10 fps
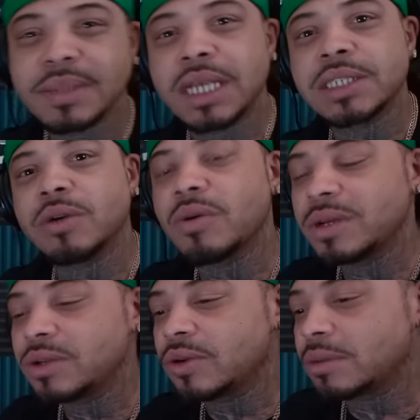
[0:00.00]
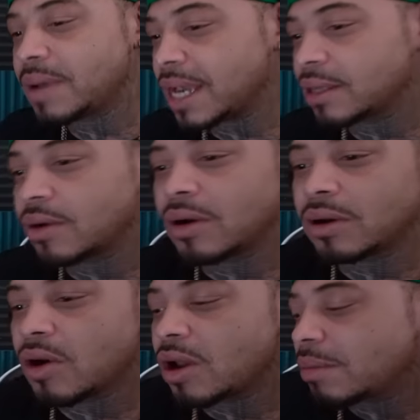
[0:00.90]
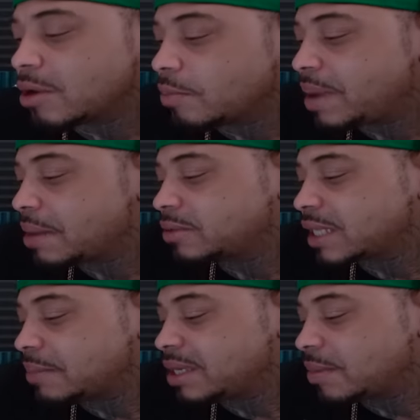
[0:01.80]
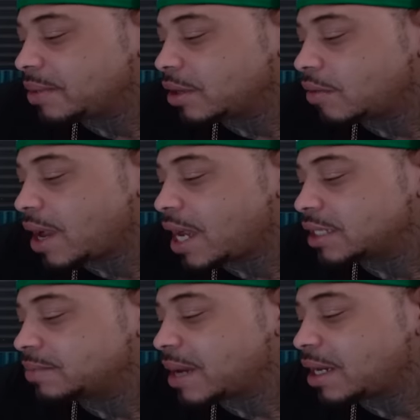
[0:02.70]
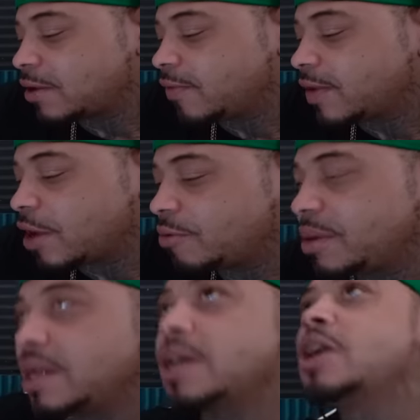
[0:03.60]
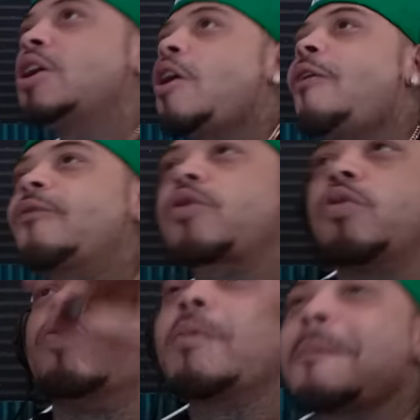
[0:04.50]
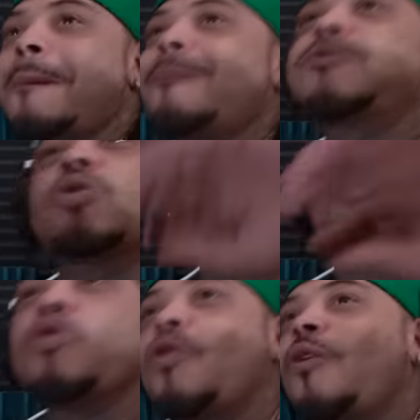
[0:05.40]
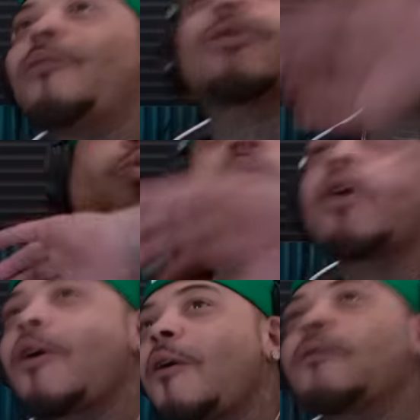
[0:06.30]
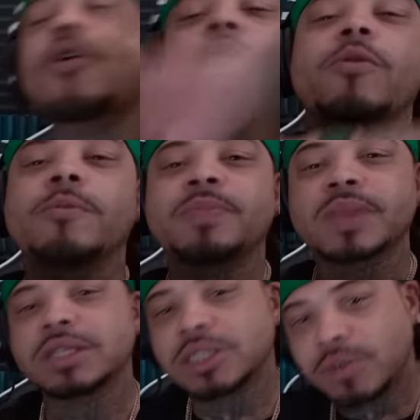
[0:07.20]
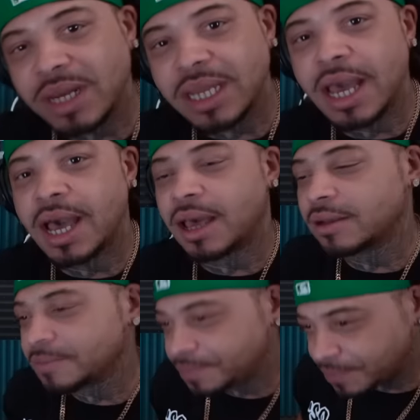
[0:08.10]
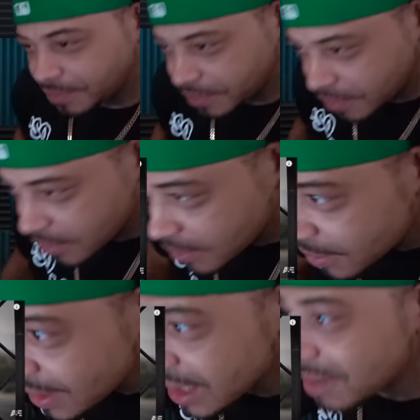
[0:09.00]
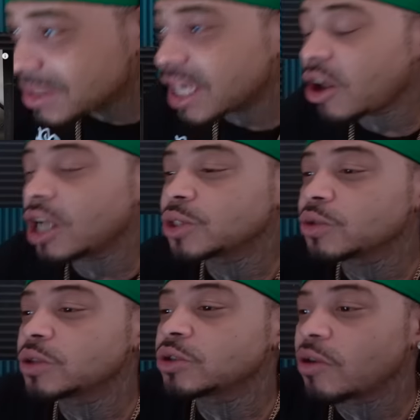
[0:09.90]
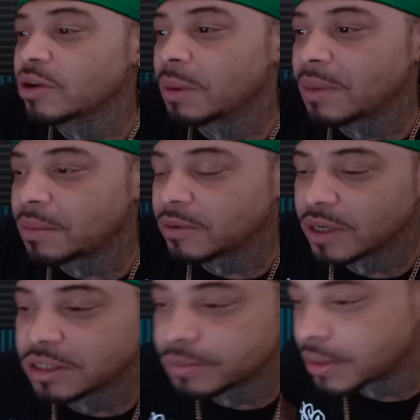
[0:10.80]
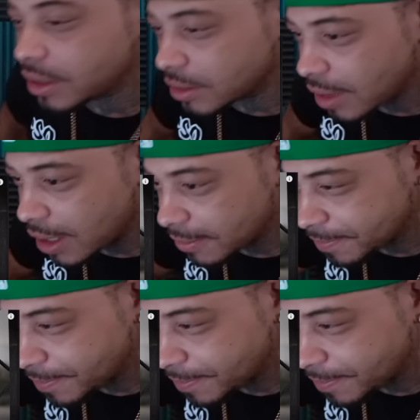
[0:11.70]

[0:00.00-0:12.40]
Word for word: So what we do in the backyard, all them little pebbles that be up in the grass by the little flower bed, vroom, vroom, vroom, vroom. Swear to God. Let me tell y'all a true story on my mama rest in peace, right?